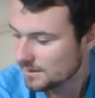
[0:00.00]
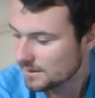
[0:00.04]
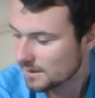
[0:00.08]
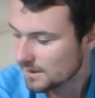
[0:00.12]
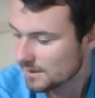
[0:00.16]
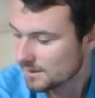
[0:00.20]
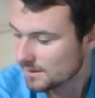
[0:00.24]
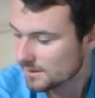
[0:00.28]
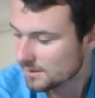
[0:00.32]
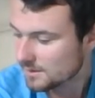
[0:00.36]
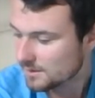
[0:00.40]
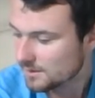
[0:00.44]

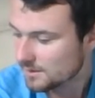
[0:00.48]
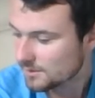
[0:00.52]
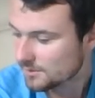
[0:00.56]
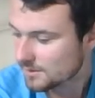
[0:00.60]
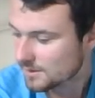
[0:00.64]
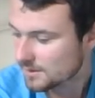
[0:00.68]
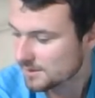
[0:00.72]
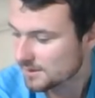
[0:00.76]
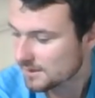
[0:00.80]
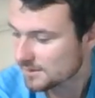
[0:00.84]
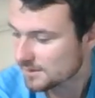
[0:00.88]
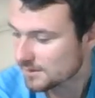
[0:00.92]
yeah, you
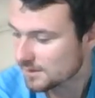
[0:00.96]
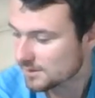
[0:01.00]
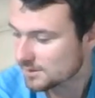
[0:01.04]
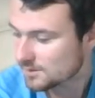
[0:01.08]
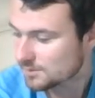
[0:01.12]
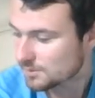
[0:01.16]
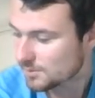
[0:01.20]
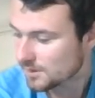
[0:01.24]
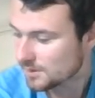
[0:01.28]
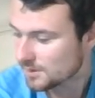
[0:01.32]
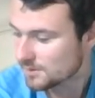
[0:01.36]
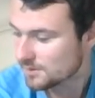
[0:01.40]
know,
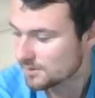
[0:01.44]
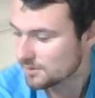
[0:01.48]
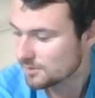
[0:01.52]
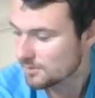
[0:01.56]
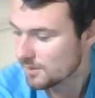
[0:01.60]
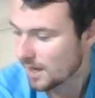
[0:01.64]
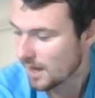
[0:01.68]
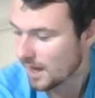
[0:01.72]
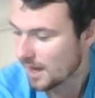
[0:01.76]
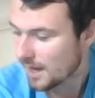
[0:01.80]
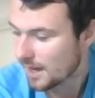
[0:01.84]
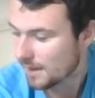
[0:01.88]
that's what I
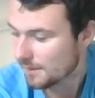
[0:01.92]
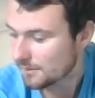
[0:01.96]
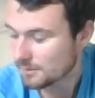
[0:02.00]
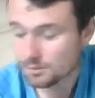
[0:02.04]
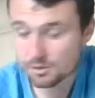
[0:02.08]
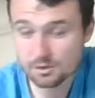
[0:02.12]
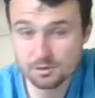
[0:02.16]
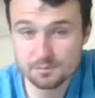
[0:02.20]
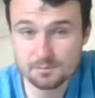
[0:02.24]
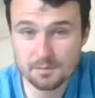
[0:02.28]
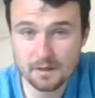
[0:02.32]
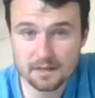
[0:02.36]
do.
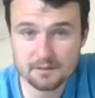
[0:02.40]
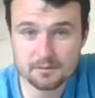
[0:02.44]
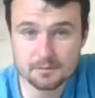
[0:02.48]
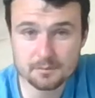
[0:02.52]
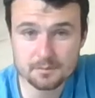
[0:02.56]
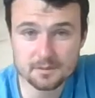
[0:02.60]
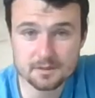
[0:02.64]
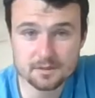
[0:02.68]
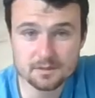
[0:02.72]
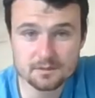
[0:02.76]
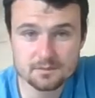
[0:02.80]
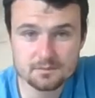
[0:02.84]
I'm just back
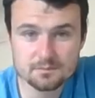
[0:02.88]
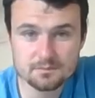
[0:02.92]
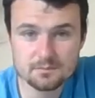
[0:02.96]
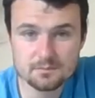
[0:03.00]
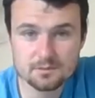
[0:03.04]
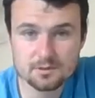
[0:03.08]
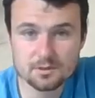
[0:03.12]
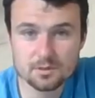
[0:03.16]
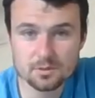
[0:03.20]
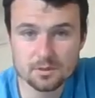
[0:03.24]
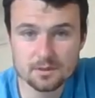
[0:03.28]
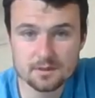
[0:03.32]
from a
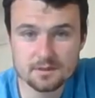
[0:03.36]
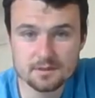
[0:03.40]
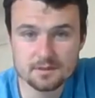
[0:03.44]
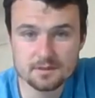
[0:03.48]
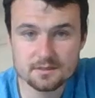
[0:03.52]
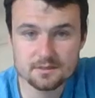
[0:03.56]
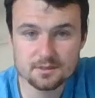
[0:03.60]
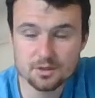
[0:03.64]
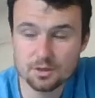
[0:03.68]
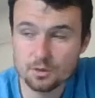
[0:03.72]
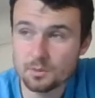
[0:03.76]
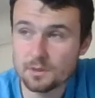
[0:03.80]
2
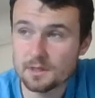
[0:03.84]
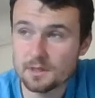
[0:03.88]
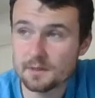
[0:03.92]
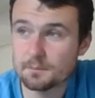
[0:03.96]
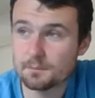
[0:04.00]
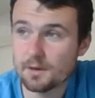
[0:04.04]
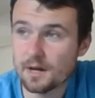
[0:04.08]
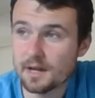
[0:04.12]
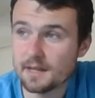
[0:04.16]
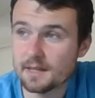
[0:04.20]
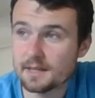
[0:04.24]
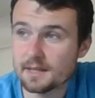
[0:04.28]

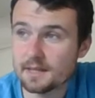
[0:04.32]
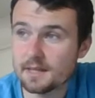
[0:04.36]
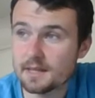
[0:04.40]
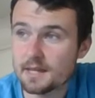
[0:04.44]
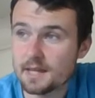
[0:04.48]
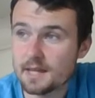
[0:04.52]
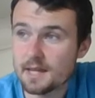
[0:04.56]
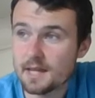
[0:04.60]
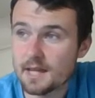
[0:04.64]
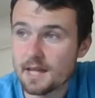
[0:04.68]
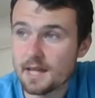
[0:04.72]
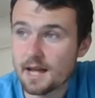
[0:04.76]
week break.
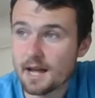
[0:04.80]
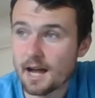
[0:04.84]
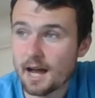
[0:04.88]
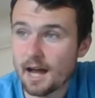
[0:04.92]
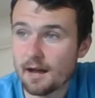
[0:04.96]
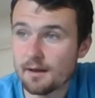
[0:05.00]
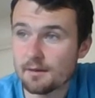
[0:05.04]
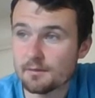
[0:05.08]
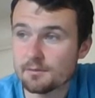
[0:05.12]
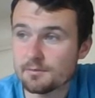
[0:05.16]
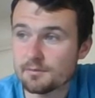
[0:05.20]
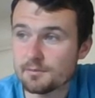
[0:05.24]

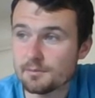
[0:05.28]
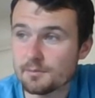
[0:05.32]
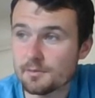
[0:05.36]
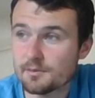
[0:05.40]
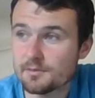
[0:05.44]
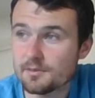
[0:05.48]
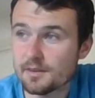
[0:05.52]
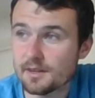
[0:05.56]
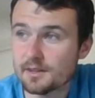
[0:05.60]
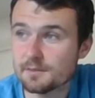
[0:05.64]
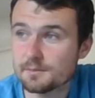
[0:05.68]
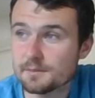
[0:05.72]
I've
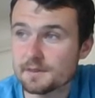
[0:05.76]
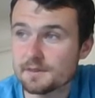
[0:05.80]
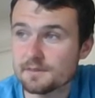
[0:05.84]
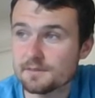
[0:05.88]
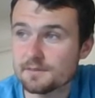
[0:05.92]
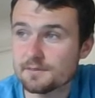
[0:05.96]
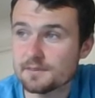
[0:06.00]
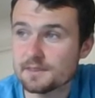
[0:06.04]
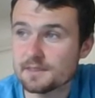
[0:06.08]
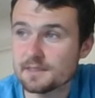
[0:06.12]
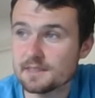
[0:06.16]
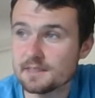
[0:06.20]
felt a
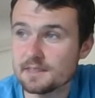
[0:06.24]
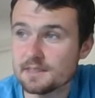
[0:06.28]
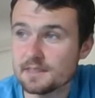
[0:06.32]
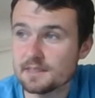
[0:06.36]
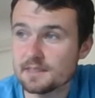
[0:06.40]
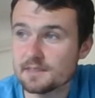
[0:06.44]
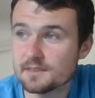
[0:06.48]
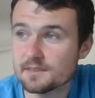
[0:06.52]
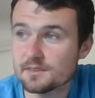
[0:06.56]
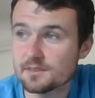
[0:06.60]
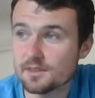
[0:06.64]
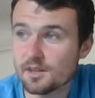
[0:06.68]
bit
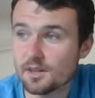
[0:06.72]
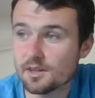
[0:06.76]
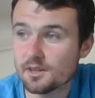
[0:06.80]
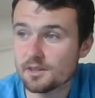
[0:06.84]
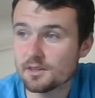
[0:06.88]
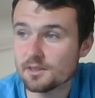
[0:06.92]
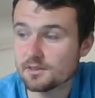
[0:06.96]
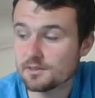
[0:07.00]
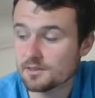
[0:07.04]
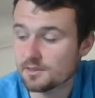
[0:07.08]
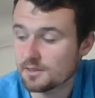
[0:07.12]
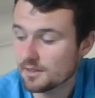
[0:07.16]
fatigued and
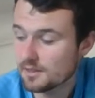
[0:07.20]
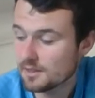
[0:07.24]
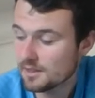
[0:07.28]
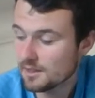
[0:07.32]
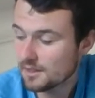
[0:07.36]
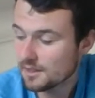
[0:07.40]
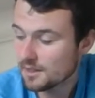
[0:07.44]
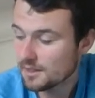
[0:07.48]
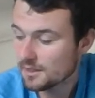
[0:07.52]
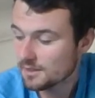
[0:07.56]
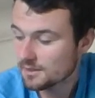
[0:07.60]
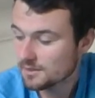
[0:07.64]
tired.
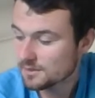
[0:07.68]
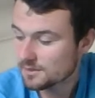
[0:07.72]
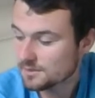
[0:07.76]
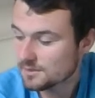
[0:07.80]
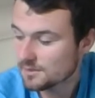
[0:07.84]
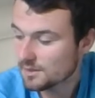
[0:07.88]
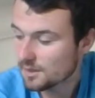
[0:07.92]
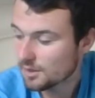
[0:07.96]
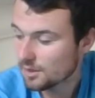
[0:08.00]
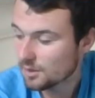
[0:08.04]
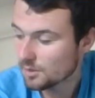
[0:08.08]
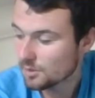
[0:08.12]

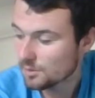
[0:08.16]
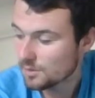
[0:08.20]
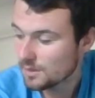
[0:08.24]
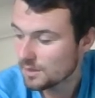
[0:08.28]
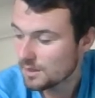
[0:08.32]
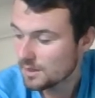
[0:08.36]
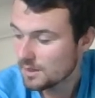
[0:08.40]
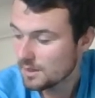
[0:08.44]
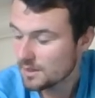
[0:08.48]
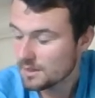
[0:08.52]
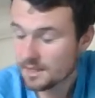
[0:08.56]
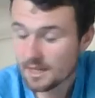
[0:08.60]
So
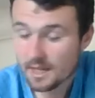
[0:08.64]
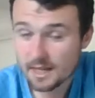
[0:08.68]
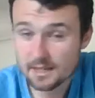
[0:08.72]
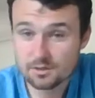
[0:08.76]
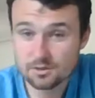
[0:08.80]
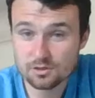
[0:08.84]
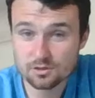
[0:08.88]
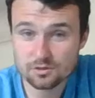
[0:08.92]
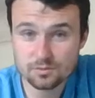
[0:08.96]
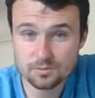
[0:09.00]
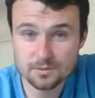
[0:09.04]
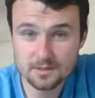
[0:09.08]

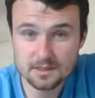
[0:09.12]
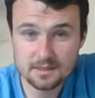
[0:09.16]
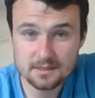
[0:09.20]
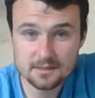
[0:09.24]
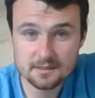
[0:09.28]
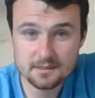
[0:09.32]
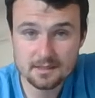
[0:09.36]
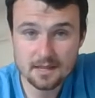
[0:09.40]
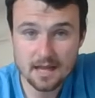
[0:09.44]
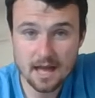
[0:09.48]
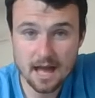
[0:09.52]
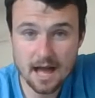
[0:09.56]
yeah, just
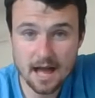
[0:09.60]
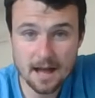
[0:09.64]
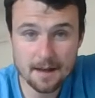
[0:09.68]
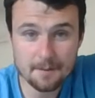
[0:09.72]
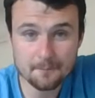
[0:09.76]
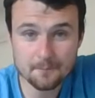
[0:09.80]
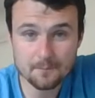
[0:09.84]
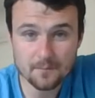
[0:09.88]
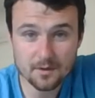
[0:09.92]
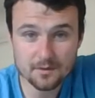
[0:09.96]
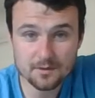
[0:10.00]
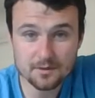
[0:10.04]
read.
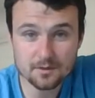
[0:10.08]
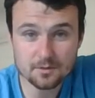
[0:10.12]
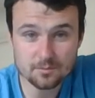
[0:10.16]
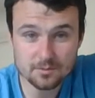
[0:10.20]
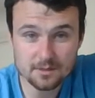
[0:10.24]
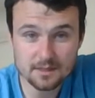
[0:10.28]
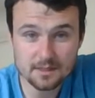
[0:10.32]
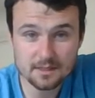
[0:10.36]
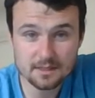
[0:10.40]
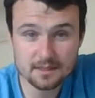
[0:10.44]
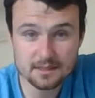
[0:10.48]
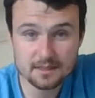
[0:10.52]
I think
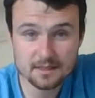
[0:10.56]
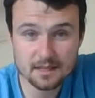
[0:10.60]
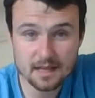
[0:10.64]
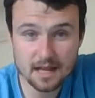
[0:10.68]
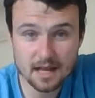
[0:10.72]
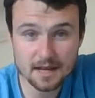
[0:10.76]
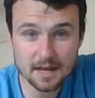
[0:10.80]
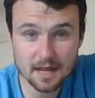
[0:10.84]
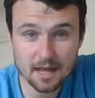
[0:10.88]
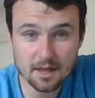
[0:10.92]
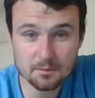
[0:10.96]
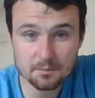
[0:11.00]
reading
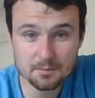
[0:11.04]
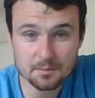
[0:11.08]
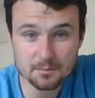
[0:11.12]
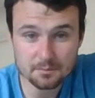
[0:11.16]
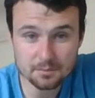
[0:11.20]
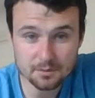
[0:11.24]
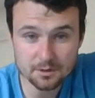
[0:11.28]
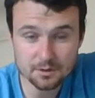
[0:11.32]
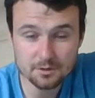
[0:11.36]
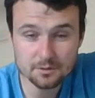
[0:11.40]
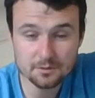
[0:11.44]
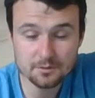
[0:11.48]
can help
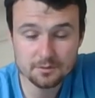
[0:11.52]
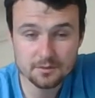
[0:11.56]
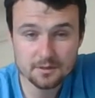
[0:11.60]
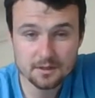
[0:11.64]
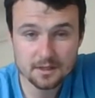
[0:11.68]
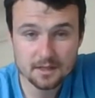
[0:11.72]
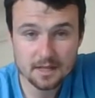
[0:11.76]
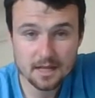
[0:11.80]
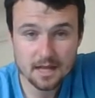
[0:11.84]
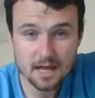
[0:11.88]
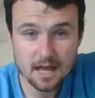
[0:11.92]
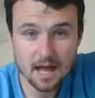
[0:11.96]
improve.
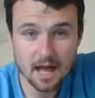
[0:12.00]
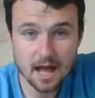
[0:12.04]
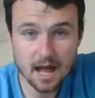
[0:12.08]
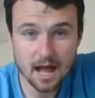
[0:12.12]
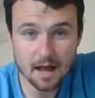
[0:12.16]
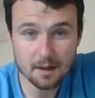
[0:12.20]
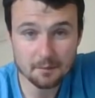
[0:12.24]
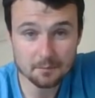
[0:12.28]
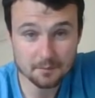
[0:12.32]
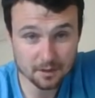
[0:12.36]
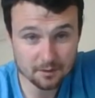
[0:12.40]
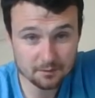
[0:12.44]

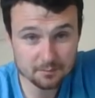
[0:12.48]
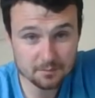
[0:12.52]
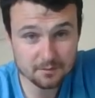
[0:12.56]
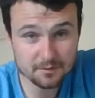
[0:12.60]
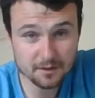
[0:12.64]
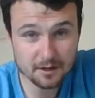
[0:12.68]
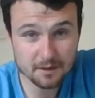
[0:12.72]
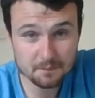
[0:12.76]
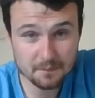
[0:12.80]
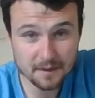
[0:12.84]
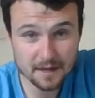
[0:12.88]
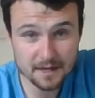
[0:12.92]
You have to be
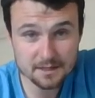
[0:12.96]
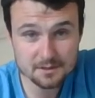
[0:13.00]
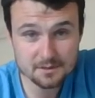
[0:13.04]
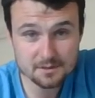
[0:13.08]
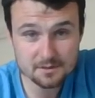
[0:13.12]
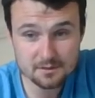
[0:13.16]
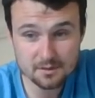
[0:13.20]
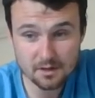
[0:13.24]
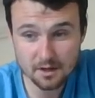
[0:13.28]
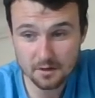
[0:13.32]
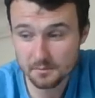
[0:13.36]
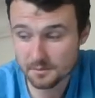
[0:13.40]
very
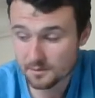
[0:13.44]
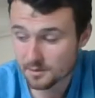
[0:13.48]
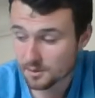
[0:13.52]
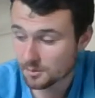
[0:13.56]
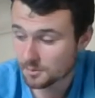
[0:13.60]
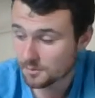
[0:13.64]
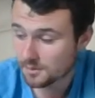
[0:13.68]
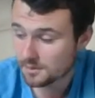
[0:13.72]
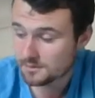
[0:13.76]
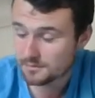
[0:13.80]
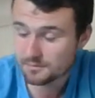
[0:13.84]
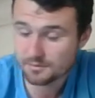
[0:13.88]
patient. I've been
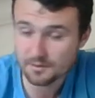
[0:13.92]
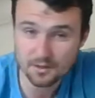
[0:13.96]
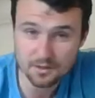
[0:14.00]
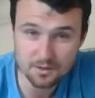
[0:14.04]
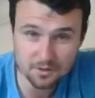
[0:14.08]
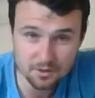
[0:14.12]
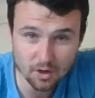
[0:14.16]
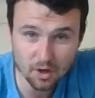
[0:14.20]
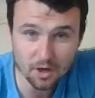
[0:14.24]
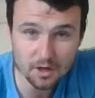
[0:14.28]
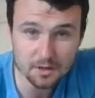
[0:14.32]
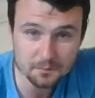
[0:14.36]
doing this
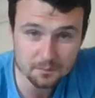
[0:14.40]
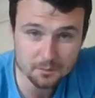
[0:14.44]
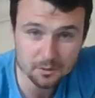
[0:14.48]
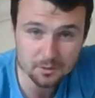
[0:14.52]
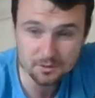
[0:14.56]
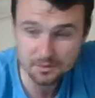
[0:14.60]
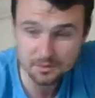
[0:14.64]
for 9